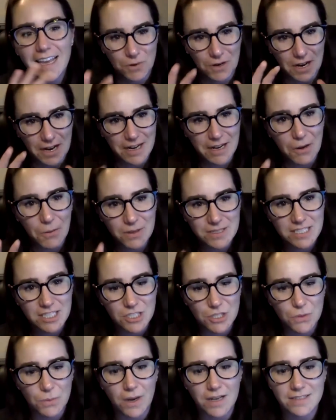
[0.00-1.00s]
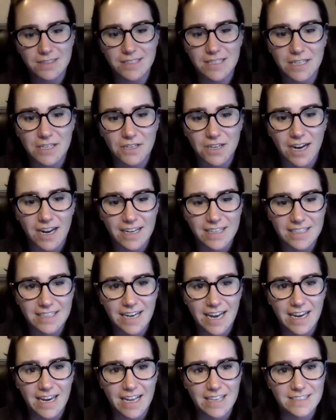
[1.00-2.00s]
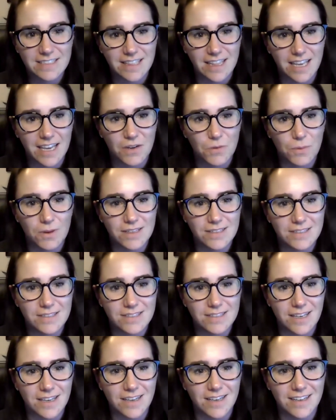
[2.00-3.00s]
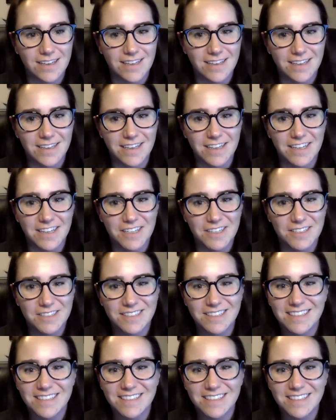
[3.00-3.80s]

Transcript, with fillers: we're going to go into nuance here, and, and as Leah was uh, uh,